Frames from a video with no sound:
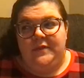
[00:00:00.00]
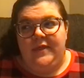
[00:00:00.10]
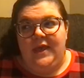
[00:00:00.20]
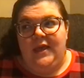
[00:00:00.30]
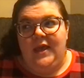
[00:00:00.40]

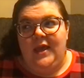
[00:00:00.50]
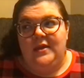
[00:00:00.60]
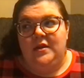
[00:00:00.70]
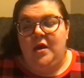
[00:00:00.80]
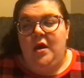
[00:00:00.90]
thing.
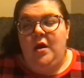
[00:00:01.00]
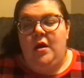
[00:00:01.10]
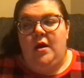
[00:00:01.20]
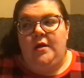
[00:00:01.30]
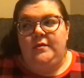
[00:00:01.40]
And
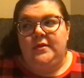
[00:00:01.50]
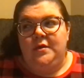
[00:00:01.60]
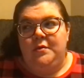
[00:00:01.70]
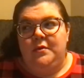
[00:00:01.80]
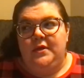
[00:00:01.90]

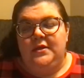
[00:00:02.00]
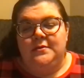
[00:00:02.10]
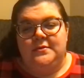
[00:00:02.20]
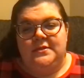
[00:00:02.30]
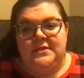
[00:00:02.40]
also,
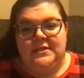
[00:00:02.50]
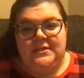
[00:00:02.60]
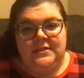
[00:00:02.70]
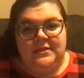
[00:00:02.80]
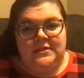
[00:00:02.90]

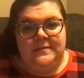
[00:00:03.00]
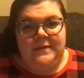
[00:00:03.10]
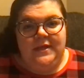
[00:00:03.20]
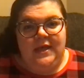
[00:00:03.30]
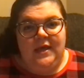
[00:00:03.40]
statistically
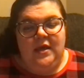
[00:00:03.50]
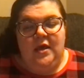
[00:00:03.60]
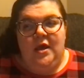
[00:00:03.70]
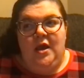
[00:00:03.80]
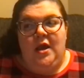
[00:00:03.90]
speaking,
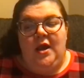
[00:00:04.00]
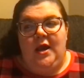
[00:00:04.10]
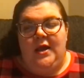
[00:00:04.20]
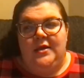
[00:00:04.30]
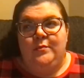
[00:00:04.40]

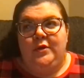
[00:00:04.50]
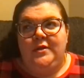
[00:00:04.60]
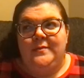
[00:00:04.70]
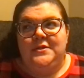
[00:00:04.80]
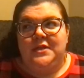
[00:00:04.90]
I can pretty
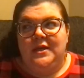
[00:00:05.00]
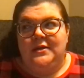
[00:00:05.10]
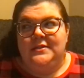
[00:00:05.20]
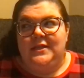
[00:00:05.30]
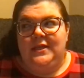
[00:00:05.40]
much
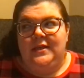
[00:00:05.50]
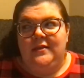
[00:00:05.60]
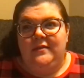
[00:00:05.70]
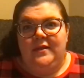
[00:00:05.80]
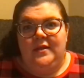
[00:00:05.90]
guarantee
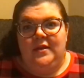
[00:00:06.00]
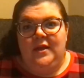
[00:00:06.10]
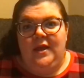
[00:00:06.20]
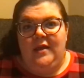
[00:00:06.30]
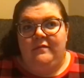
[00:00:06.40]
that
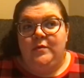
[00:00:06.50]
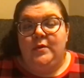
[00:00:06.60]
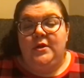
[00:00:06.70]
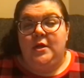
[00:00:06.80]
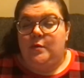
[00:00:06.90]

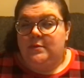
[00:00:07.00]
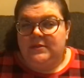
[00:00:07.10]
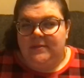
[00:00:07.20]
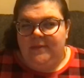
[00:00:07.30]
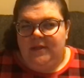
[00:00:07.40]
everyone knows
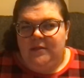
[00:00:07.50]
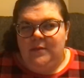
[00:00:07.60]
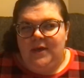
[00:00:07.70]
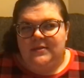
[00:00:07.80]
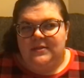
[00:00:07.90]
somebody who
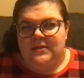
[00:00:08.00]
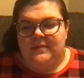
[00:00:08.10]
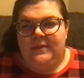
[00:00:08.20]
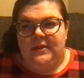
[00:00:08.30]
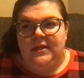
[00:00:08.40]
has a
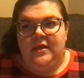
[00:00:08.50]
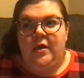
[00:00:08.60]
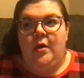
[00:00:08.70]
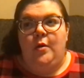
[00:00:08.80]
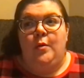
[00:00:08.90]
disability
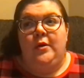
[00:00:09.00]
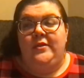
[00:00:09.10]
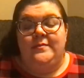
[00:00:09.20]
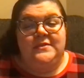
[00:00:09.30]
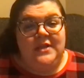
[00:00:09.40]
or
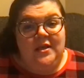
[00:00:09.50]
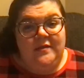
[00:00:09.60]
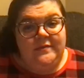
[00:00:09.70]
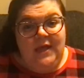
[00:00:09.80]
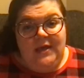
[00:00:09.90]

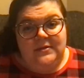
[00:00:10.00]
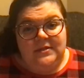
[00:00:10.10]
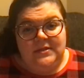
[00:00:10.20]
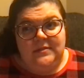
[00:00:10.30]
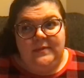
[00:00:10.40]
themselves has a
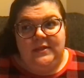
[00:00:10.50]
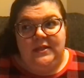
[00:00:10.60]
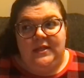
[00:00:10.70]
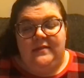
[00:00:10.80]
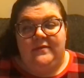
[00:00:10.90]
disability,
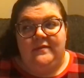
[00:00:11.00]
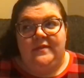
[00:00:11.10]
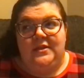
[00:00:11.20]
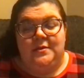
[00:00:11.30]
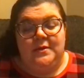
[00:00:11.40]
even if they
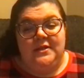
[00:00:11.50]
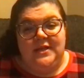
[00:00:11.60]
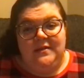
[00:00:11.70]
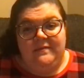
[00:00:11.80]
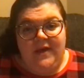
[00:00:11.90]
don't
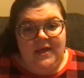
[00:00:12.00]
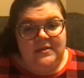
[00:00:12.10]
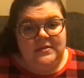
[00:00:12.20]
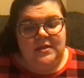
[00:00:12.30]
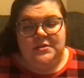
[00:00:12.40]
identify as
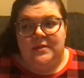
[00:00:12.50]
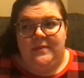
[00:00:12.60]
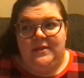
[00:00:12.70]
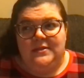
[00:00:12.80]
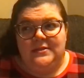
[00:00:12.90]
such. I
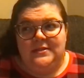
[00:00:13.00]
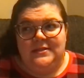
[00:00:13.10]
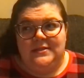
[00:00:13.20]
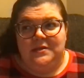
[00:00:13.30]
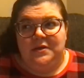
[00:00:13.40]
mean, the
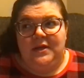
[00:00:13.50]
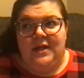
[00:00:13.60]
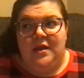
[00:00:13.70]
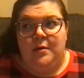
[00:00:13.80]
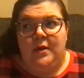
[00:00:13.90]
statistic right
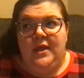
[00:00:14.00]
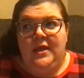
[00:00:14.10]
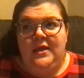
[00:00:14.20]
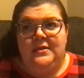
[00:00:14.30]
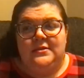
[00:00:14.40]
now
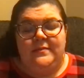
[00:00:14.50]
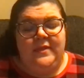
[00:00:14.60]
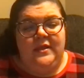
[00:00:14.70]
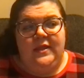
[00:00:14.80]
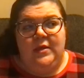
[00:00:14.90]
is
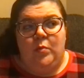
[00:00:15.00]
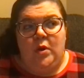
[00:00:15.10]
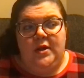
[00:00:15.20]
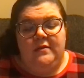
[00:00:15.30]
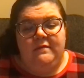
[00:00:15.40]
something like
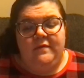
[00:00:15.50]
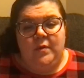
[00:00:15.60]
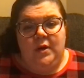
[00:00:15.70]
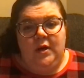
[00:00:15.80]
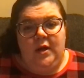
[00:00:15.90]
1 in
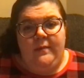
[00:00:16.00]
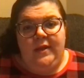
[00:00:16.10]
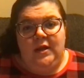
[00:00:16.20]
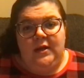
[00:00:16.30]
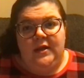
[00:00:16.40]
4
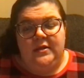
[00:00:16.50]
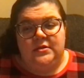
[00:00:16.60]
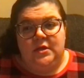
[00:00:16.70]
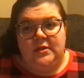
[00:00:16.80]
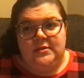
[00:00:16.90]
American
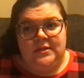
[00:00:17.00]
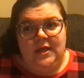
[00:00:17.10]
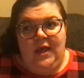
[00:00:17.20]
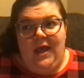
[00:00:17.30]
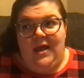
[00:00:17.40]
adults
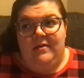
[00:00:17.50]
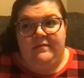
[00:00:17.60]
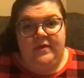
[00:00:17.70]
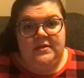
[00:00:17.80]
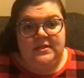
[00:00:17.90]
have
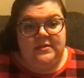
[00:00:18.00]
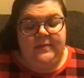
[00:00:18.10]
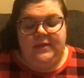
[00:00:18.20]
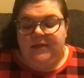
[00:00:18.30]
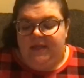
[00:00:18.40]
a
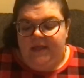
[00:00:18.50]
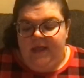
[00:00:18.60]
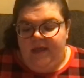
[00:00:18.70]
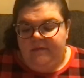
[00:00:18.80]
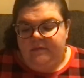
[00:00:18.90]
disability.
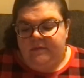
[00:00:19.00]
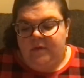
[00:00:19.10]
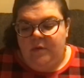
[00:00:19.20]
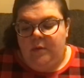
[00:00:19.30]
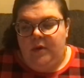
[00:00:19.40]
And
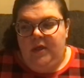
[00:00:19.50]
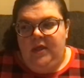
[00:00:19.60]
so,